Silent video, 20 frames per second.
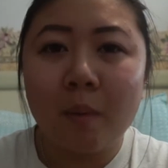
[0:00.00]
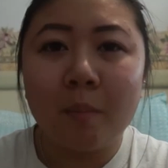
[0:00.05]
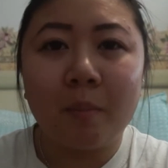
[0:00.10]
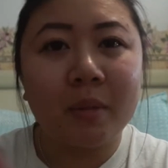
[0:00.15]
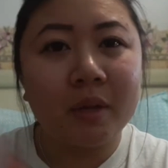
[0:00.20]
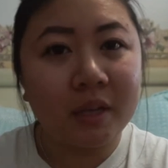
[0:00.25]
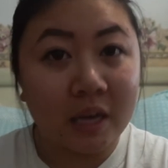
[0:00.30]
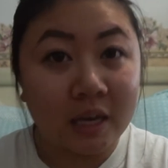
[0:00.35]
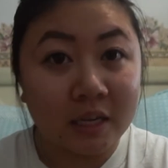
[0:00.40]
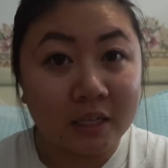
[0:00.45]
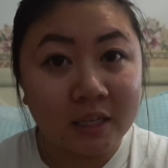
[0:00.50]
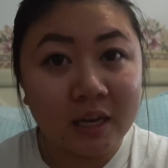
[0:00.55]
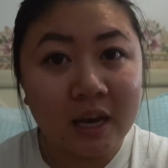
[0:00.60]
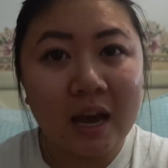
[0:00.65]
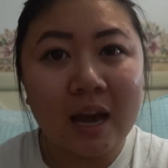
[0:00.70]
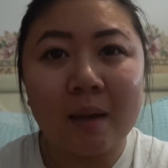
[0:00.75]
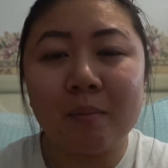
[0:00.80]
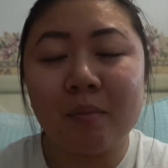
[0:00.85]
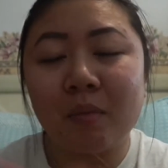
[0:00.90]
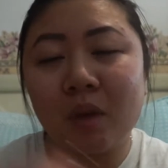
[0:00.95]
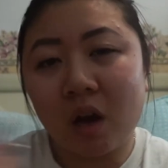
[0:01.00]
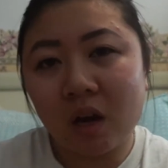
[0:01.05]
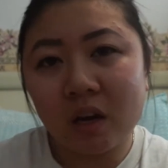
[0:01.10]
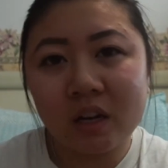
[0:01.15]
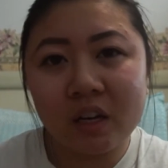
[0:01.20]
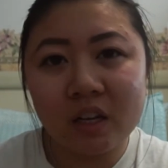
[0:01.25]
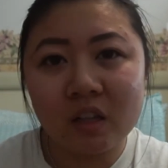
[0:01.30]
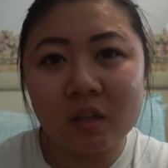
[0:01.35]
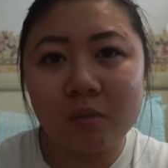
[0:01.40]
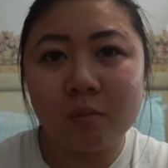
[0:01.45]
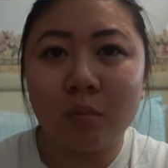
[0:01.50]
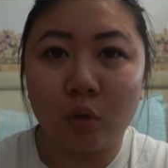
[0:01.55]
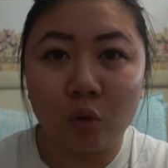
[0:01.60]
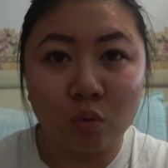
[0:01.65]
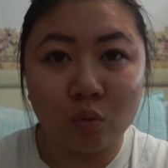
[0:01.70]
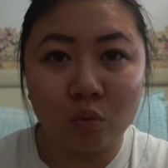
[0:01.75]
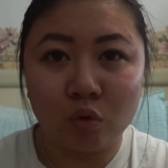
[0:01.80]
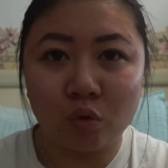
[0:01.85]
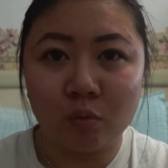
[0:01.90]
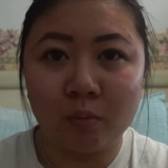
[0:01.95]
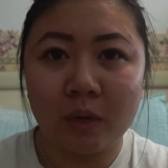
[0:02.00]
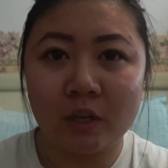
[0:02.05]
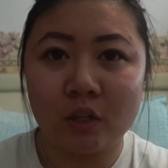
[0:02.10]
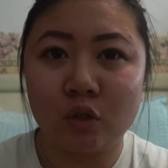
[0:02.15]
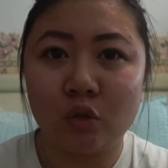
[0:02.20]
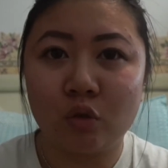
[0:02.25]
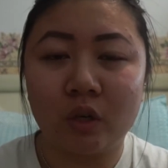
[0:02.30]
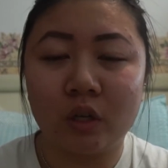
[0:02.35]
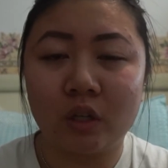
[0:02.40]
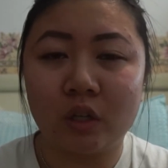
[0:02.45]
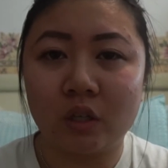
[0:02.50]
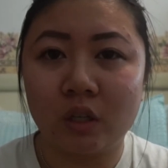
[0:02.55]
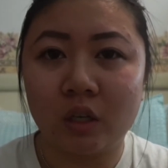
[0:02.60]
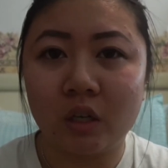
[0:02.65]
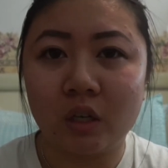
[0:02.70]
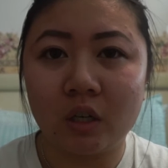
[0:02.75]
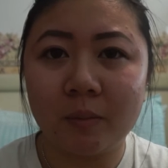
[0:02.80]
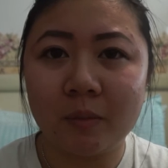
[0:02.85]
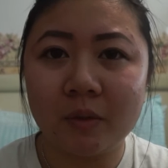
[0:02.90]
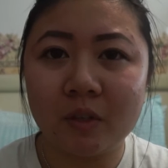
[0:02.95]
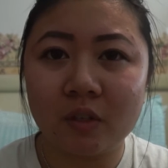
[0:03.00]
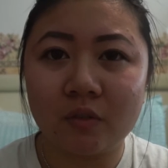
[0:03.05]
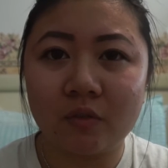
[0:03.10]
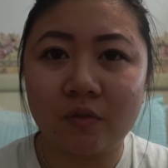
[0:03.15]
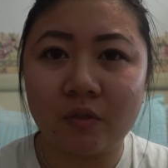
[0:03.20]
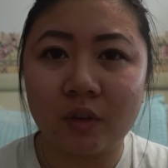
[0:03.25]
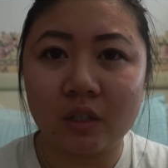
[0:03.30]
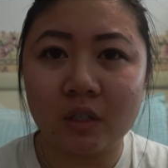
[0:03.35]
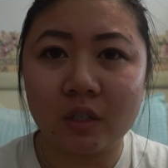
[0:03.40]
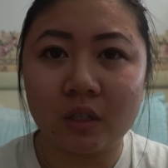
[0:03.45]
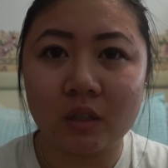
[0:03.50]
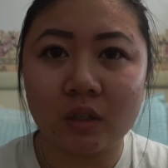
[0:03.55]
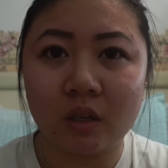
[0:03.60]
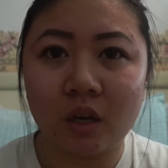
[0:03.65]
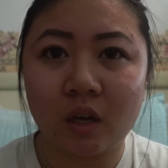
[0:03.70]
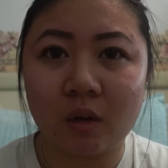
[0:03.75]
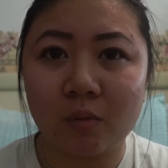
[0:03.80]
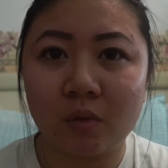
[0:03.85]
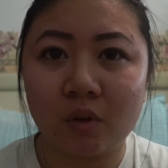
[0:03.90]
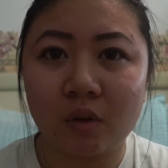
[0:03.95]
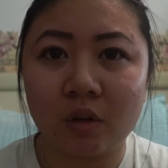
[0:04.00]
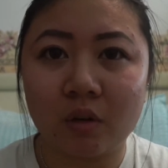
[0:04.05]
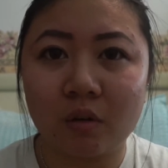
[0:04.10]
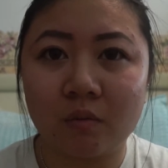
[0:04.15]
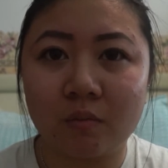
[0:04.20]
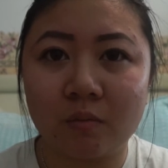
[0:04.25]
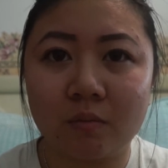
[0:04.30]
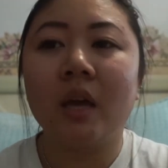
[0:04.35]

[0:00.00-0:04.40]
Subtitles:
But yes, I'm not in the blue room, as you can see. Let me just fix this camera here.